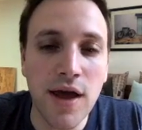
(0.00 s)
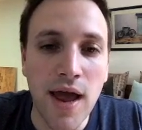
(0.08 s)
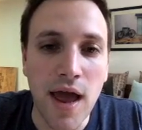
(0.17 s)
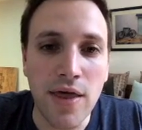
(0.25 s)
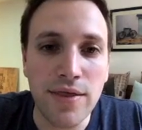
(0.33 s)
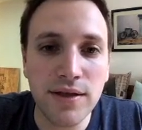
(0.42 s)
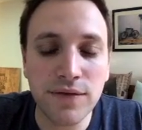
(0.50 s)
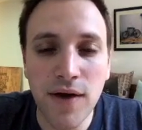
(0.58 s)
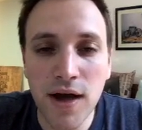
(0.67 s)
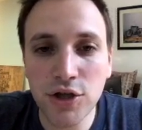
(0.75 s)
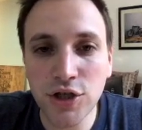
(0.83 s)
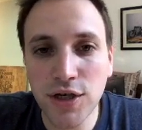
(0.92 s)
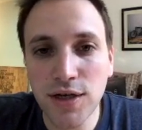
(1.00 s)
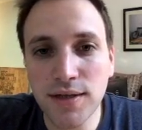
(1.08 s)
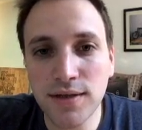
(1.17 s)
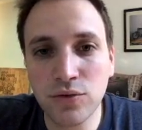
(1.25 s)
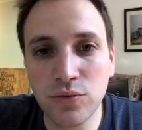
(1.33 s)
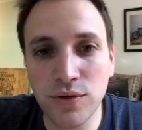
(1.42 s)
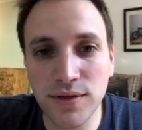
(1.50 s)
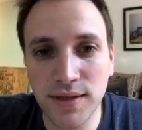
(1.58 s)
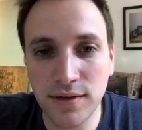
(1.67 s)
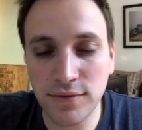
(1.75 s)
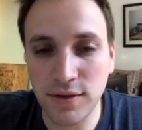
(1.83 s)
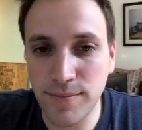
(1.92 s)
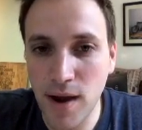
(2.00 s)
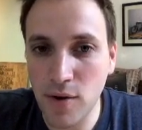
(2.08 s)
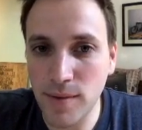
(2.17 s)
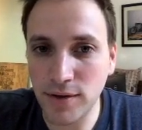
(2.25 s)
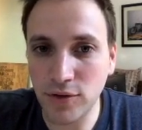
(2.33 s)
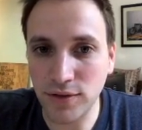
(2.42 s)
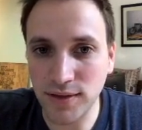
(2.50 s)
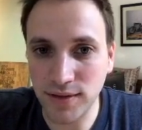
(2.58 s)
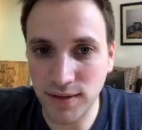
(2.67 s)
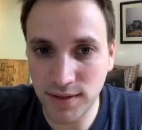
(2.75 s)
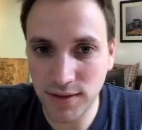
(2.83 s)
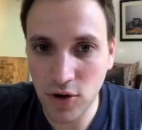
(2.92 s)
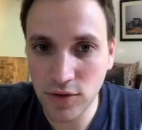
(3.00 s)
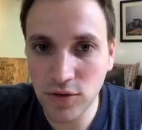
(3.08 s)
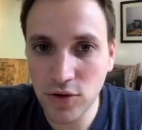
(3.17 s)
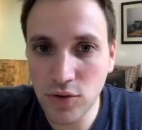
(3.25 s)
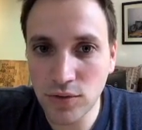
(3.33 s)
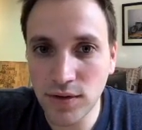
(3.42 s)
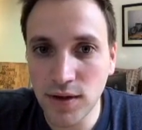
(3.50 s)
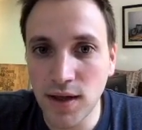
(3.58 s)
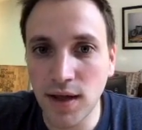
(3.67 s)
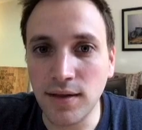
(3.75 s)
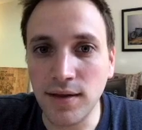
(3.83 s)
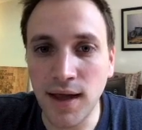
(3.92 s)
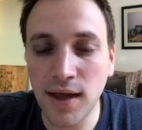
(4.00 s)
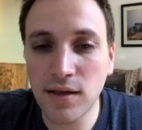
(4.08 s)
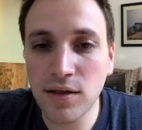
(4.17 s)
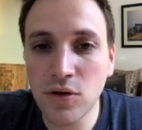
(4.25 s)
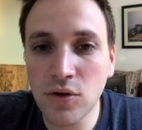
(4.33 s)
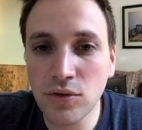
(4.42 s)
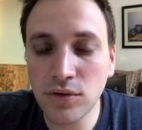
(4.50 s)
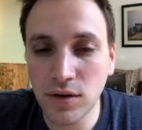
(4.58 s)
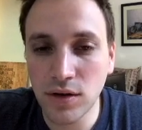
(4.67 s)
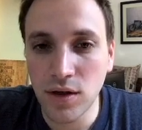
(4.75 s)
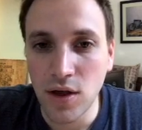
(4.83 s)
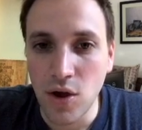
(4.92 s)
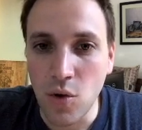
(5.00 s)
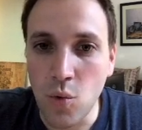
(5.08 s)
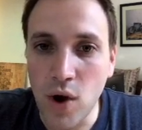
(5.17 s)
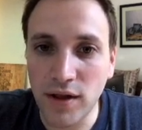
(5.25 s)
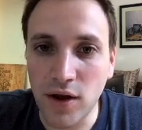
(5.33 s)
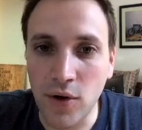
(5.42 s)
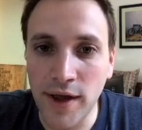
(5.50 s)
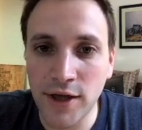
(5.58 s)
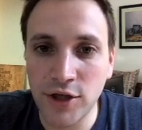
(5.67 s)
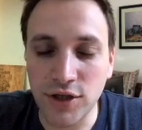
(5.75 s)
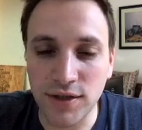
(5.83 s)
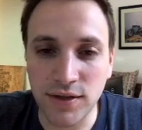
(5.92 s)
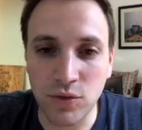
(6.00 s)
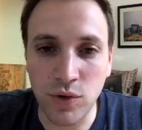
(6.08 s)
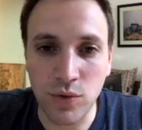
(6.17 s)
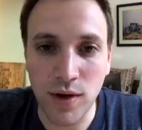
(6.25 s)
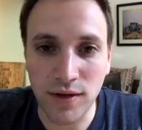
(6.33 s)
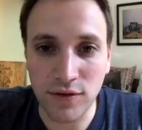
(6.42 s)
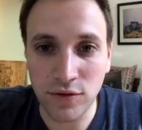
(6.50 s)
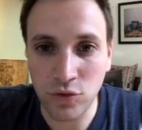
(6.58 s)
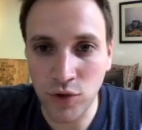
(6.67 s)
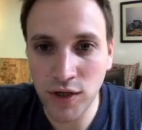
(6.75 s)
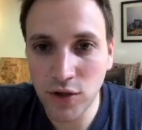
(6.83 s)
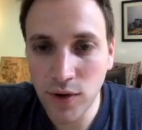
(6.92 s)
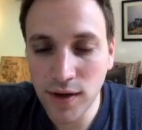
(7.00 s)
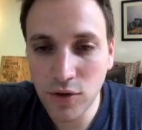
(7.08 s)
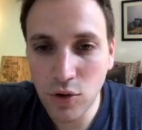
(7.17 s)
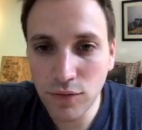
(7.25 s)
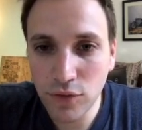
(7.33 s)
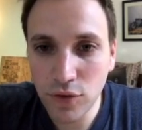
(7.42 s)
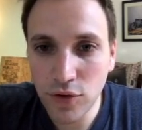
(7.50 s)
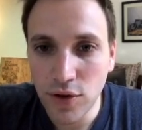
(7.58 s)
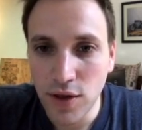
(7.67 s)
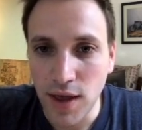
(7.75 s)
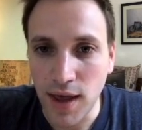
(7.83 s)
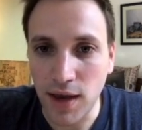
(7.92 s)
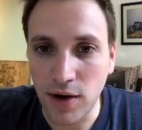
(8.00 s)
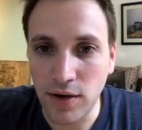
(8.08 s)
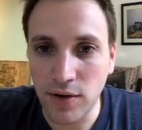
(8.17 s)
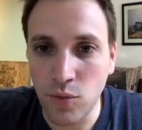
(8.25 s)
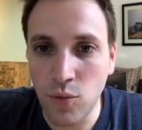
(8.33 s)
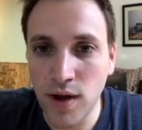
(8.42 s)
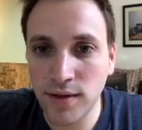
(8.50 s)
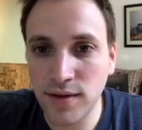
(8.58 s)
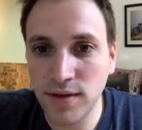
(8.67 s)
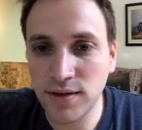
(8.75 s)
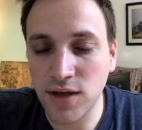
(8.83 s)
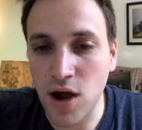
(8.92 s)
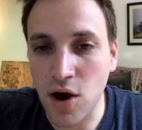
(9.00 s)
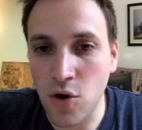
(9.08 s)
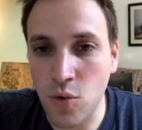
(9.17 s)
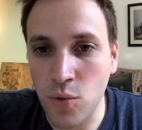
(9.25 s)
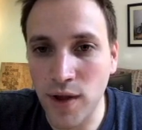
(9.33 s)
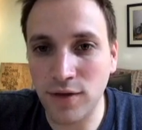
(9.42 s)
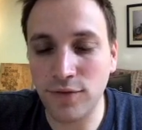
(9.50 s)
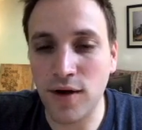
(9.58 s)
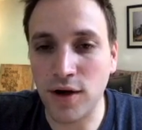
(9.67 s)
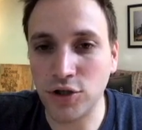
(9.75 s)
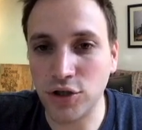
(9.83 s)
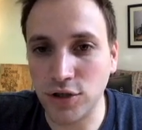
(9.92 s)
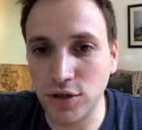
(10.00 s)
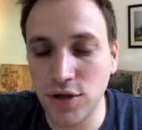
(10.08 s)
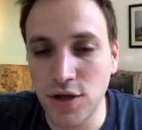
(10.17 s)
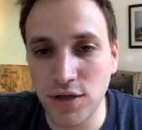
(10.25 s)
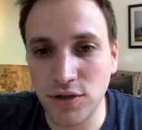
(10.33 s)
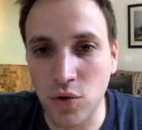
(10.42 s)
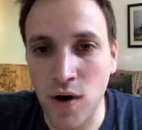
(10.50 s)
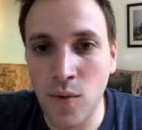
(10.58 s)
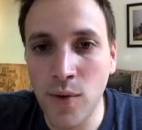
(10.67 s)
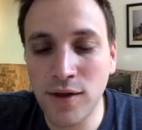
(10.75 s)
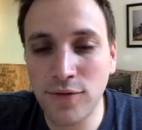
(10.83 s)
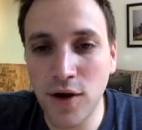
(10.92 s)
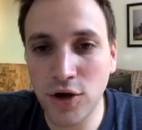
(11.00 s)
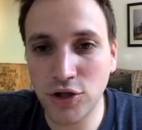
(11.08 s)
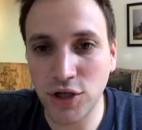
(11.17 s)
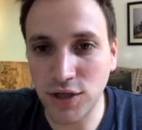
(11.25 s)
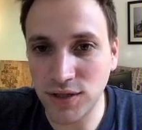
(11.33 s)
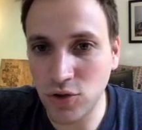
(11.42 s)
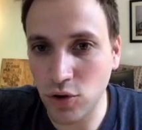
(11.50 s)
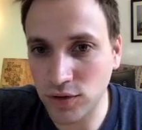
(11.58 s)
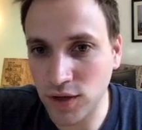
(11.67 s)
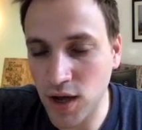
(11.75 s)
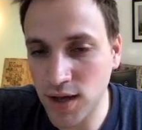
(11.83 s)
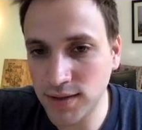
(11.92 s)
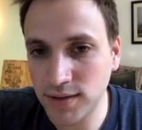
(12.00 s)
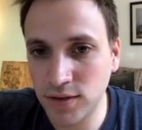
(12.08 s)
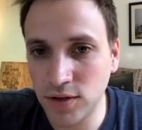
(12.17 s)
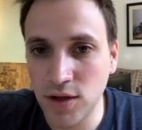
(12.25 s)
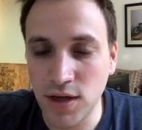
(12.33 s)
And this function needs to receive the parameters, the start node, the end node, what are edges we want to iterate over, and what is our weight function. So our weight function is called cost.